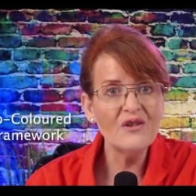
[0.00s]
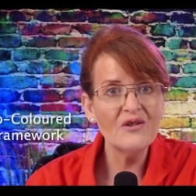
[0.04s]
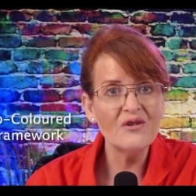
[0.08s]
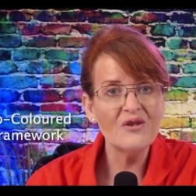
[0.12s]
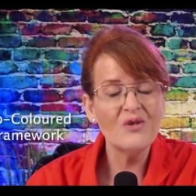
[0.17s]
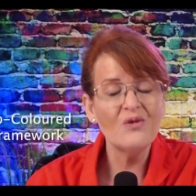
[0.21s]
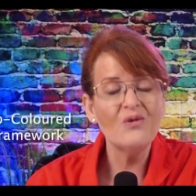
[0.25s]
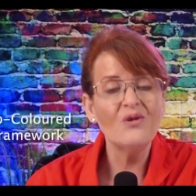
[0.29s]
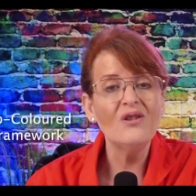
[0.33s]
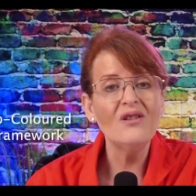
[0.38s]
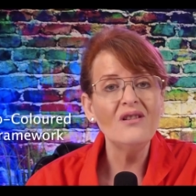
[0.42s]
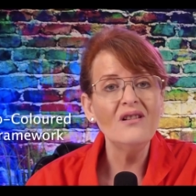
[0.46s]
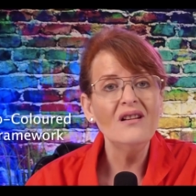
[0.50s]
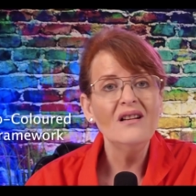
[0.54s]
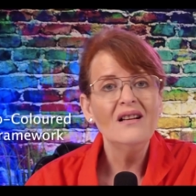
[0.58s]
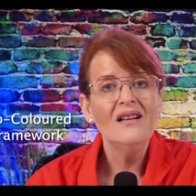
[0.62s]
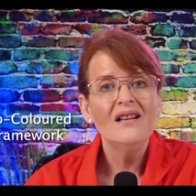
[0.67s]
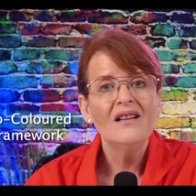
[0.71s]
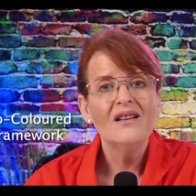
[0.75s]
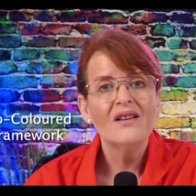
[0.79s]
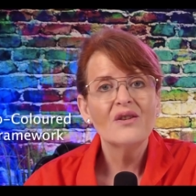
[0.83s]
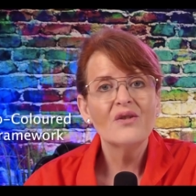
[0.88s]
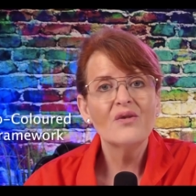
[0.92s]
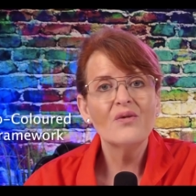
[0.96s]
tool,
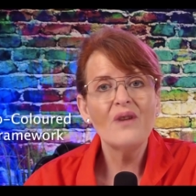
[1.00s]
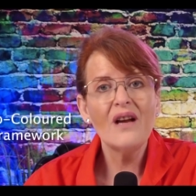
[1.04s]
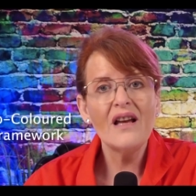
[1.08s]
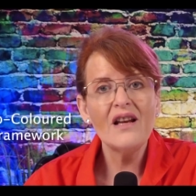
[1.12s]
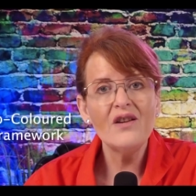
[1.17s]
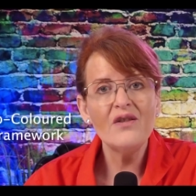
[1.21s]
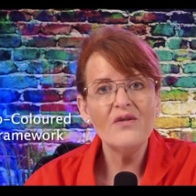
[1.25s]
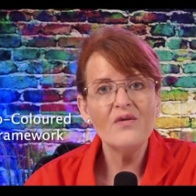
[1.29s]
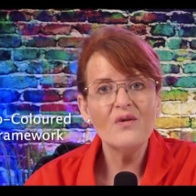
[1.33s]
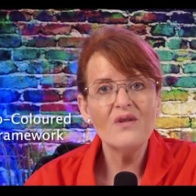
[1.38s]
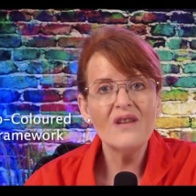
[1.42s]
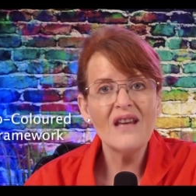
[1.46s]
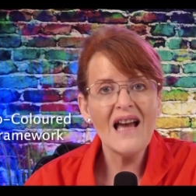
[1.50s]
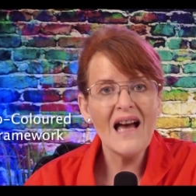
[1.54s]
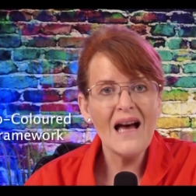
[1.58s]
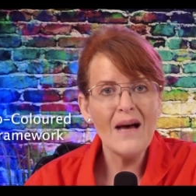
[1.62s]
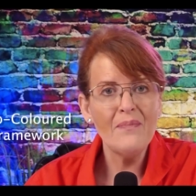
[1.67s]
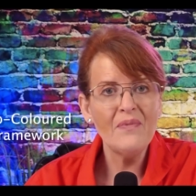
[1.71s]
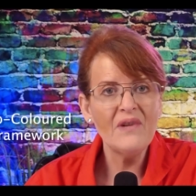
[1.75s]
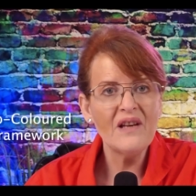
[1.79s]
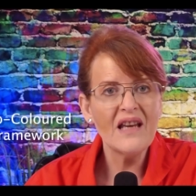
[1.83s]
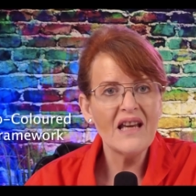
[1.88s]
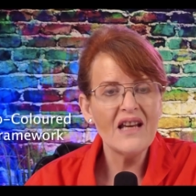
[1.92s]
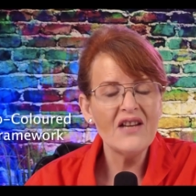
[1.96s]
created through the
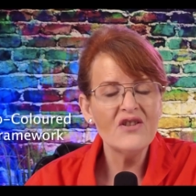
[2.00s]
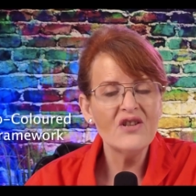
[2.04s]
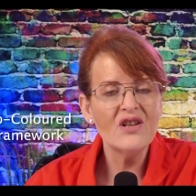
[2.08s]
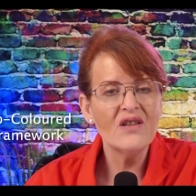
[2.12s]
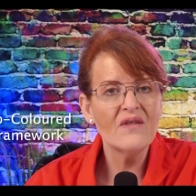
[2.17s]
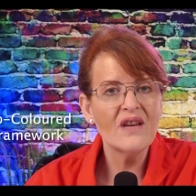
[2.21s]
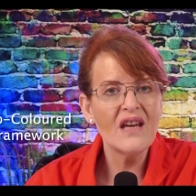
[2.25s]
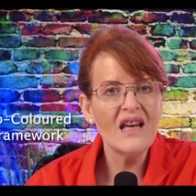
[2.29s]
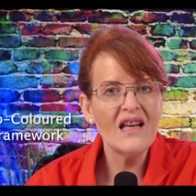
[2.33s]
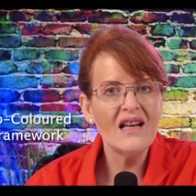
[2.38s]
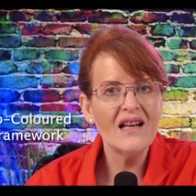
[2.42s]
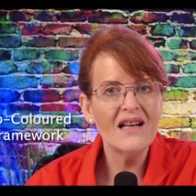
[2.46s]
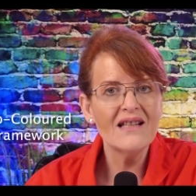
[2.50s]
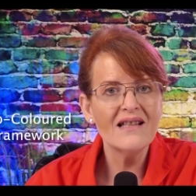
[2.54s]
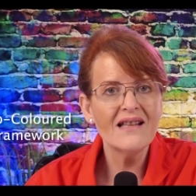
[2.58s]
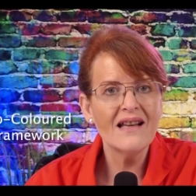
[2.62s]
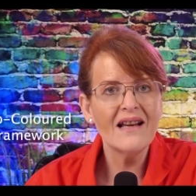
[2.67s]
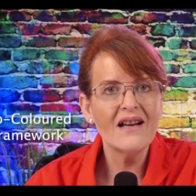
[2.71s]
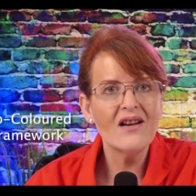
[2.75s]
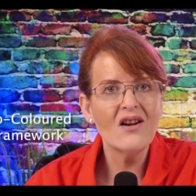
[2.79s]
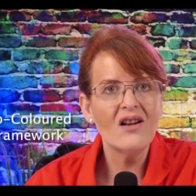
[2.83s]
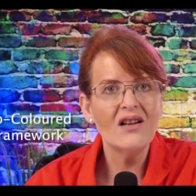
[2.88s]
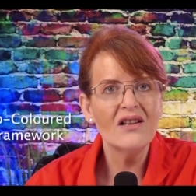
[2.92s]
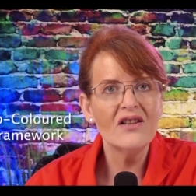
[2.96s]
application of canine
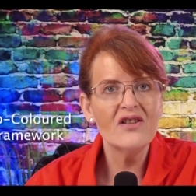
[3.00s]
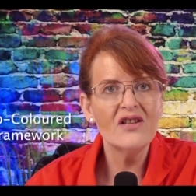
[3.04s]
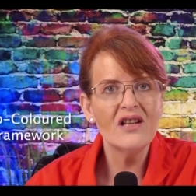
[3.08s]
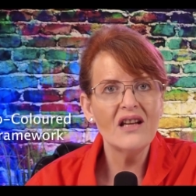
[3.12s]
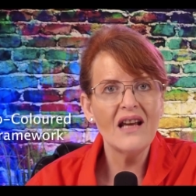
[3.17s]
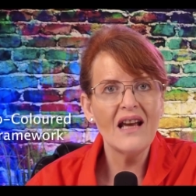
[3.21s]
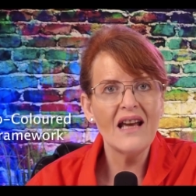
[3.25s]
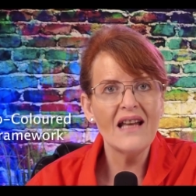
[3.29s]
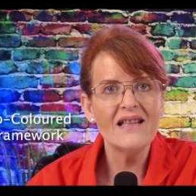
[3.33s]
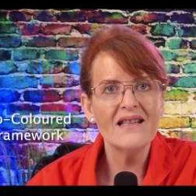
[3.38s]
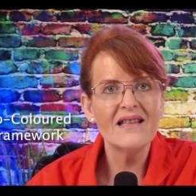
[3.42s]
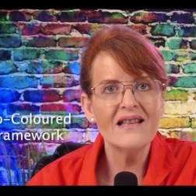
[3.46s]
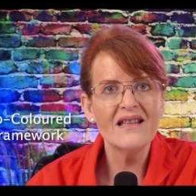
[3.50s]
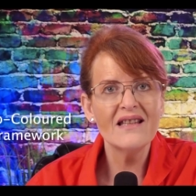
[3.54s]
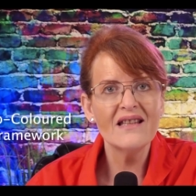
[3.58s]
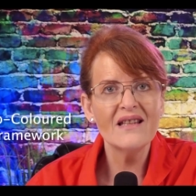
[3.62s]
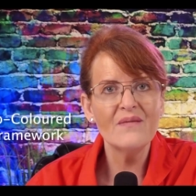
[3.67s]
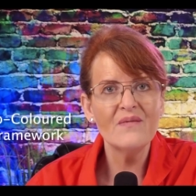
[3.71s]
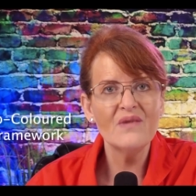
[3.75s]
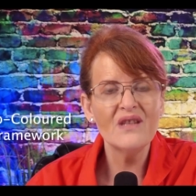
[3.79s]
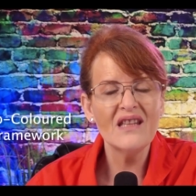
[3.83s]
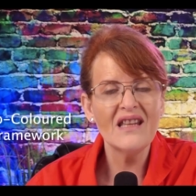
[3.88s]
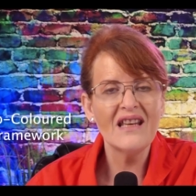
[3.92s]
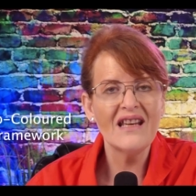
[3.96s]
psychology and
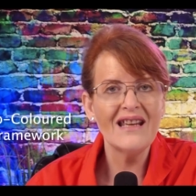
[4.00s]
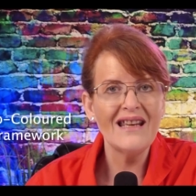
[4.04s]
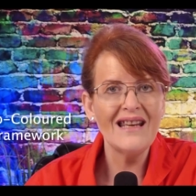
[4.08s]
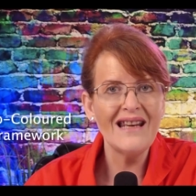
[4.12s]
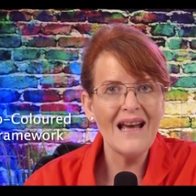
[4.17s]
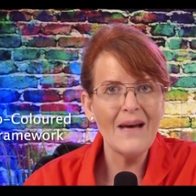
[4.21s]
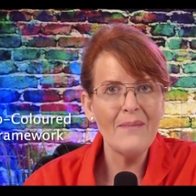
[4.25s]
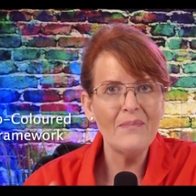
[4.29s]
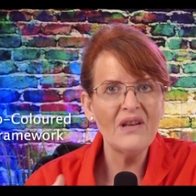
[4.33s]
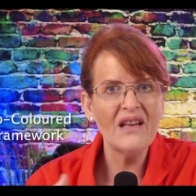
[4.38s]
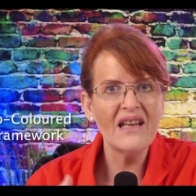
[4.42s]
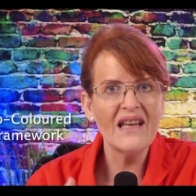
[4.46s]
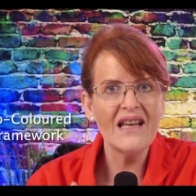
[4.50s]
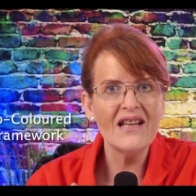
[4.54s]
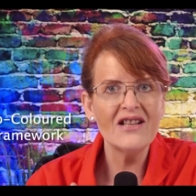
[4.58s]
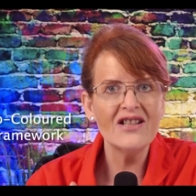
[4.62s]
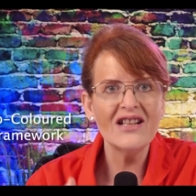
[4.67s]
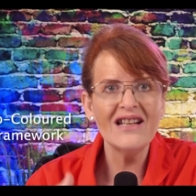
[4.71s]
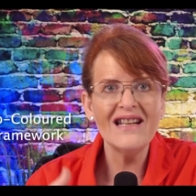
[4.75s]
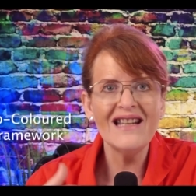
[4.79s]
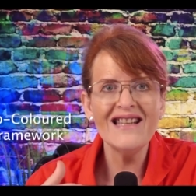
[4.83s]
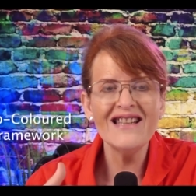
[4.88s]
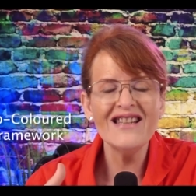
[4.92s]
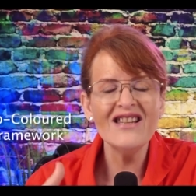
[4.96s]
systems thinking
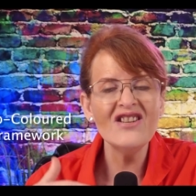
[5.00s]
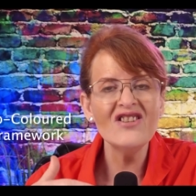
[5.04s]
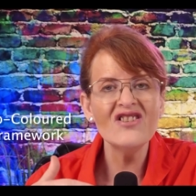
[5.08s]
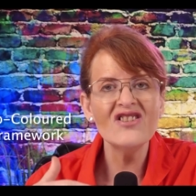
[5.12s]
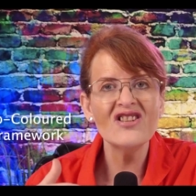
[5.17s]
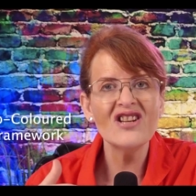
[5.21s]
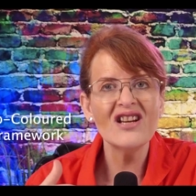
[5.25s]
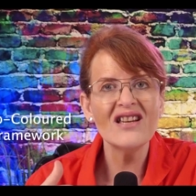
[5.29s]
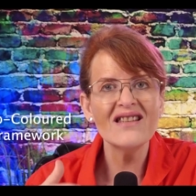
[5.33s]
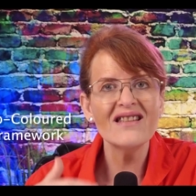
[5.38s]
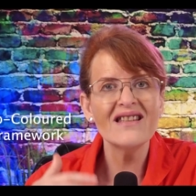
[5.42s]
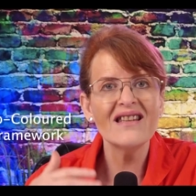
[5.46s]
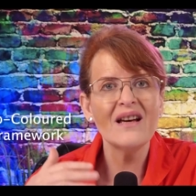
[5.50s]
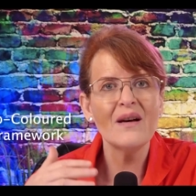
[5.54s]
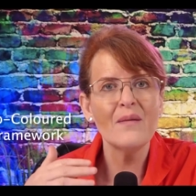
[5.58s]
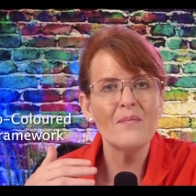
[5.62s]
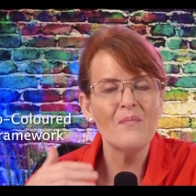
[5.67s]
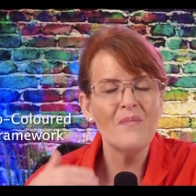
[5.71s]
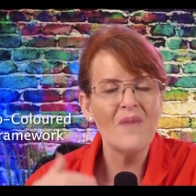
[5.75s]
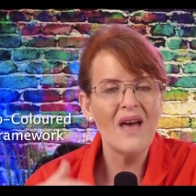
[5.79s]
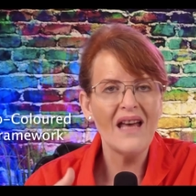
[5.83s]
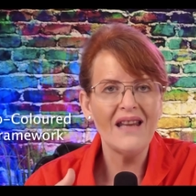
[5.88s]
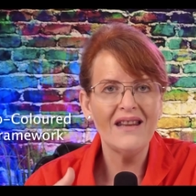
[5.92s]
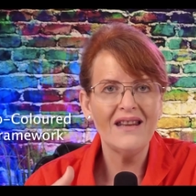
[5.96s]
application, isn't just a
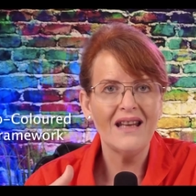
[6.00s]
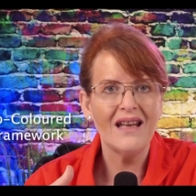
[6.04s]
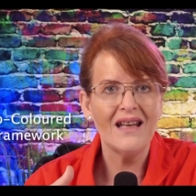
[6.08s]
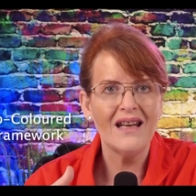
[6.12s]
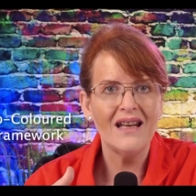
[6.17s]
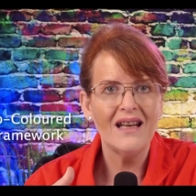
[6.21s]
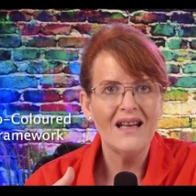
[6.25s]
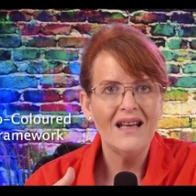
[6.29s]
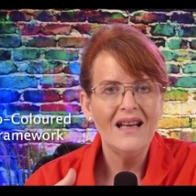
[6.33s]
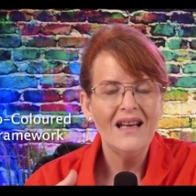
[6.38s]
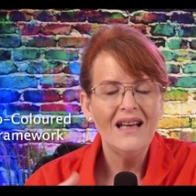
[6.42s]
method.